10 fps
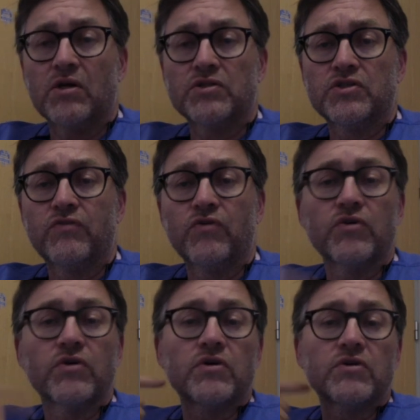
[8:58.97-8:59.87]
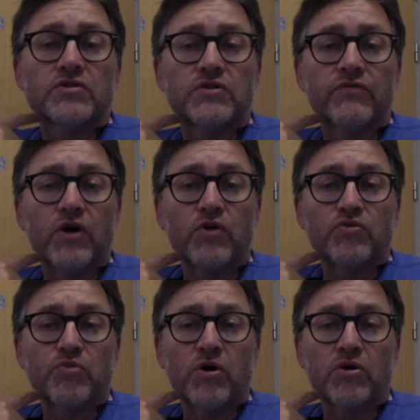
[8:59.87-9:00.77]
So you've got cervical
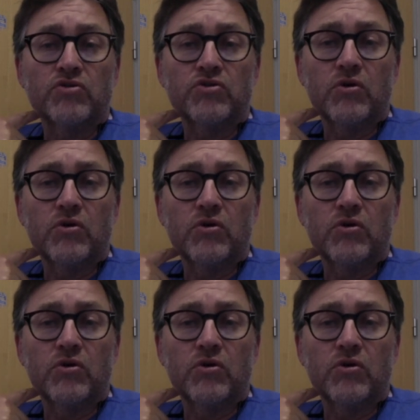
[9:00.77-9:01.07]
spine control,